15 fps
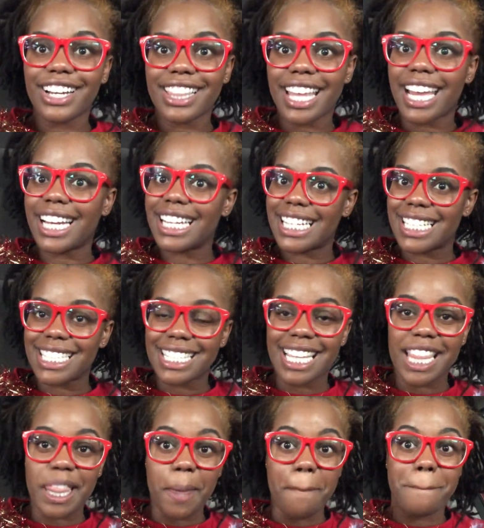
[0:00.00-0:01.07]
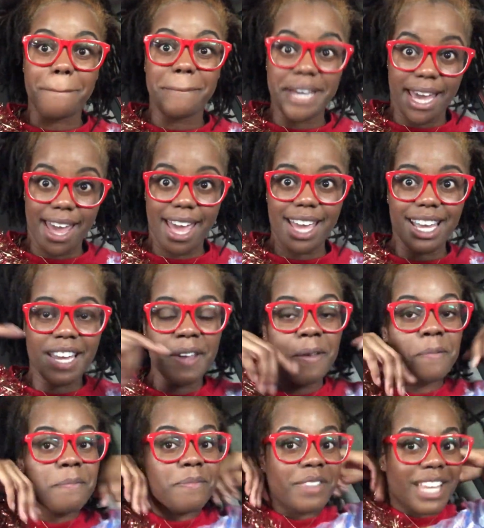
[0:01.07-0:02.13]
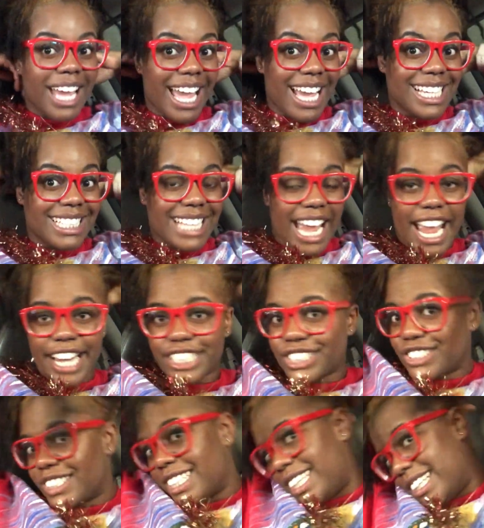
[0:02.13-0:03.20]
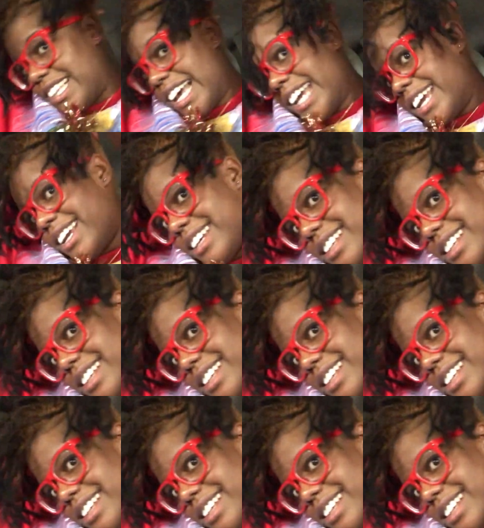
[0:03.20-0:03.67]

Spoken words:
that it is in the back is actually like